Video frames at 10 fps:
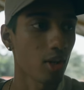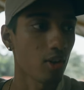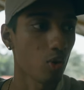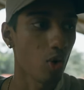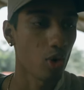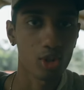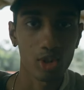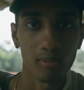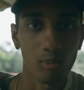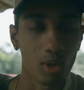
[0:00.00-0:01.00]
gonna go to
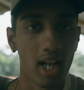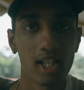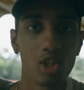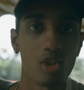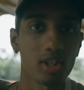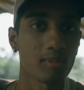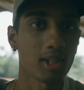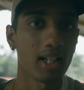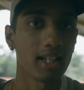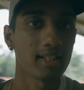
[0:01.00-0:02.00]
some monastery or
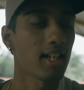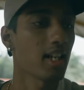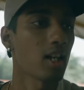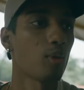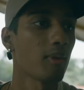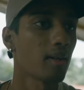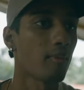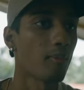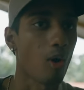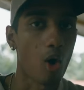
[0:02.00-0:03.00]
something like that and I'll
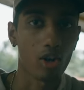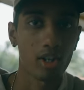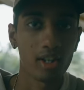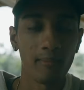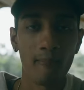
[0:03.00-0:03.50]
become a monk.